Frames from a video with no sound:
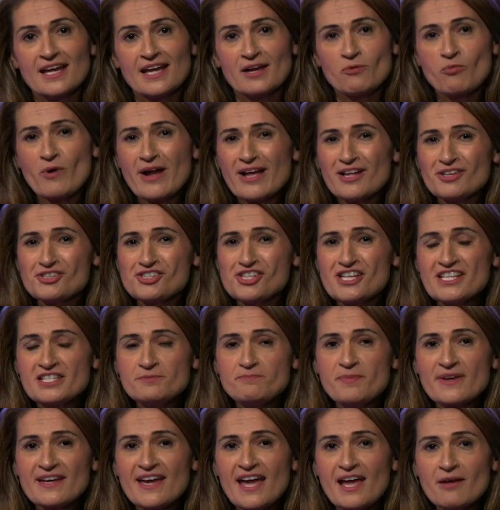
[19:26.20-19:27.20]
well, she's
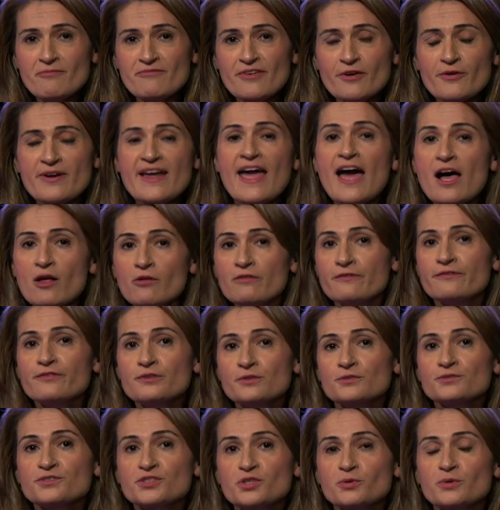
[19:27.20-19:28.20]
become very
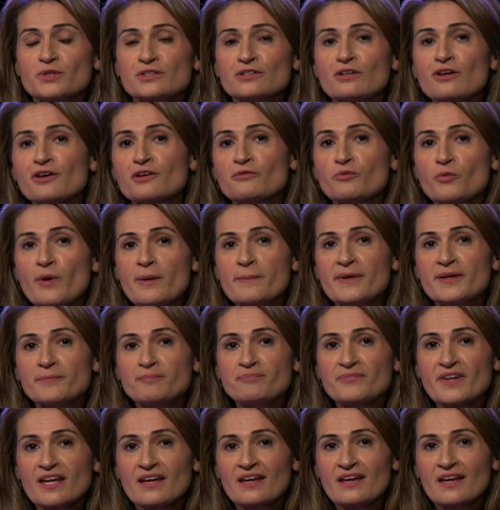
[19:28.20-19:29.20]
helpful to a lot of women
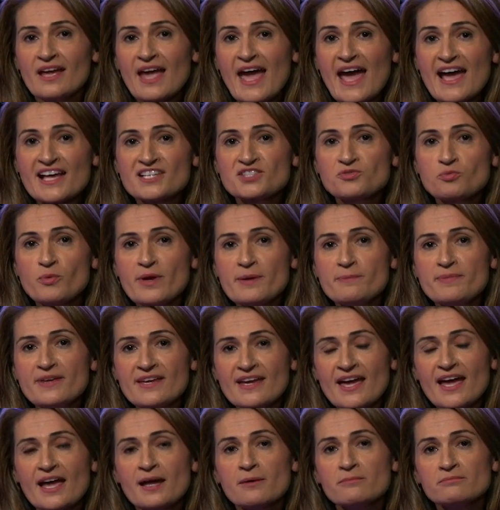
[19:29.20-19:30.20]
as we
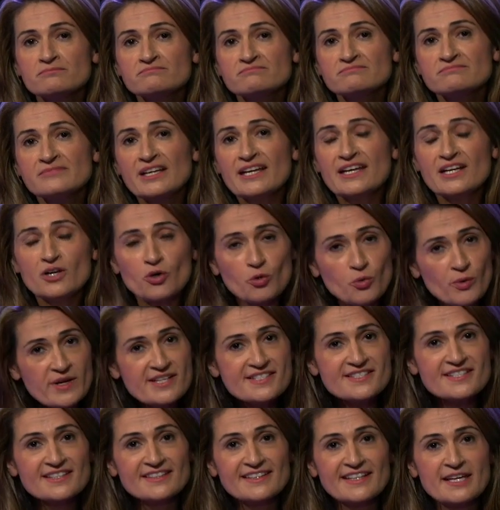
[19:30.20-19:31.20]
become
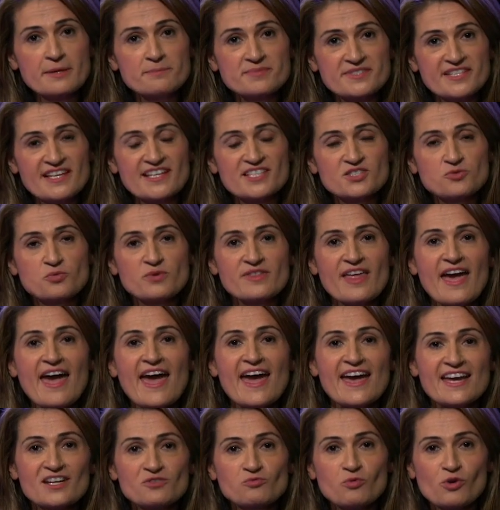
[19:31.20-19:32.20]
increasingly obsessed with
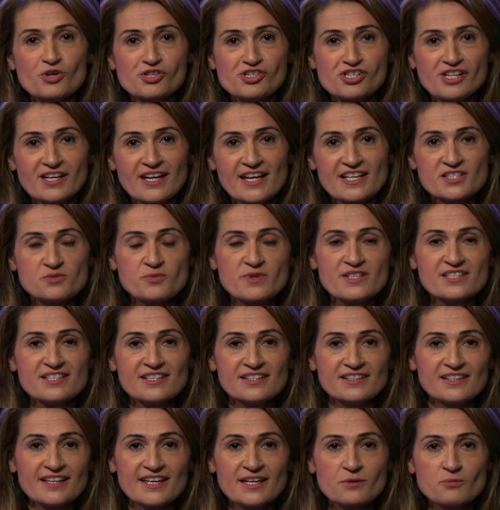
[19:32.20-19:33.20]
hand washing as we're
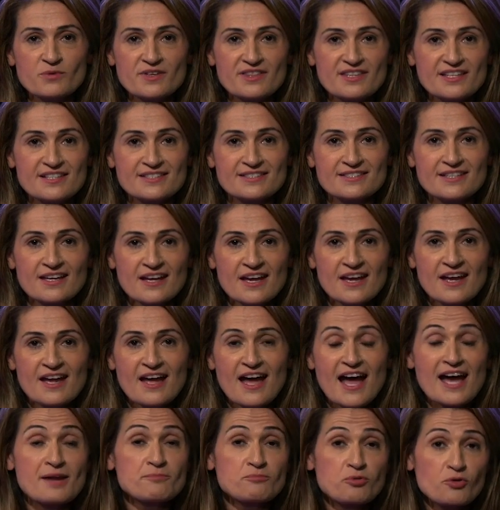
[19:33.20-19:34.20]
dealing with this
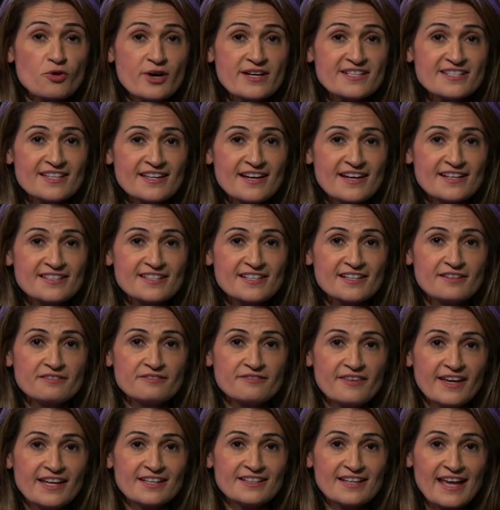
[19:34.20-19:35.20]
unprecedented
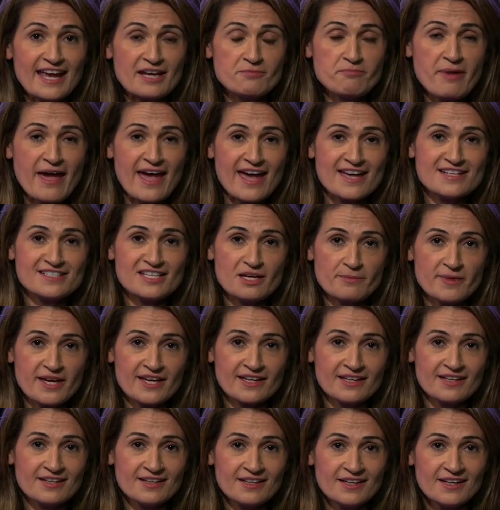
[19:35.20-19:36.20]
event and
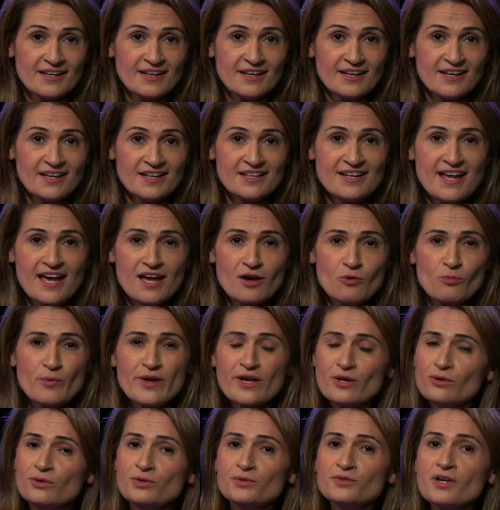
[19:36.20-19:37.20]
pandemic. Now, we
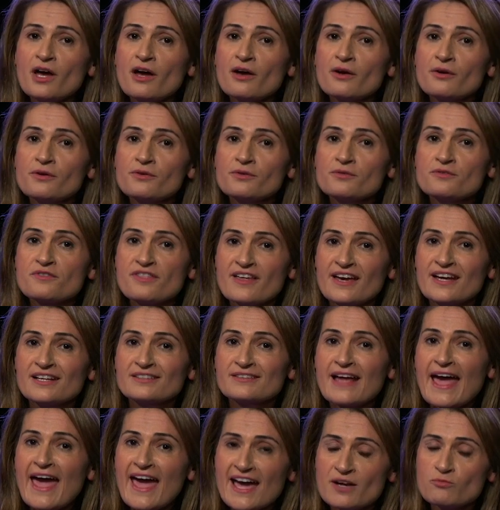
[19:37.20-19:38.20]
all know that
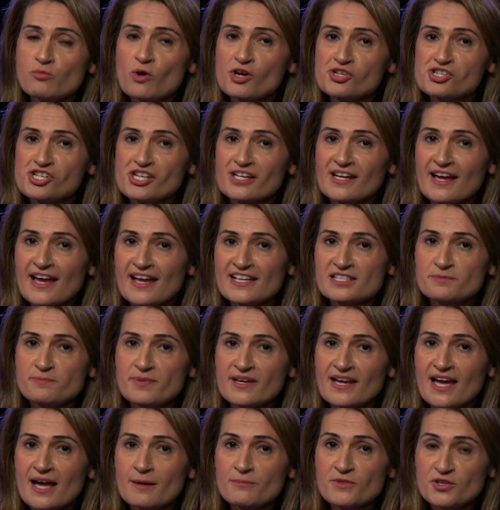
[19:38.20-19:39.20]
hand washing has
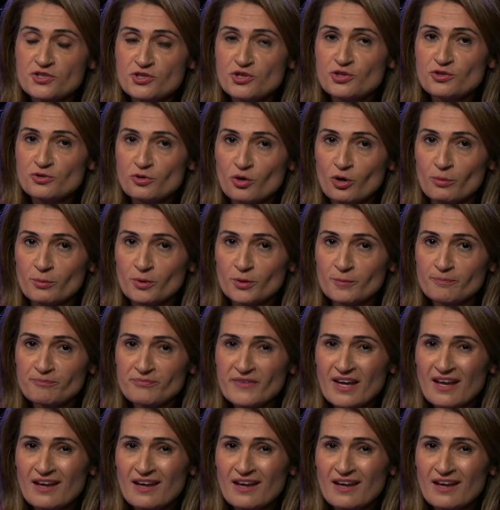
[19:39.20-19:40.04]
become the new normal.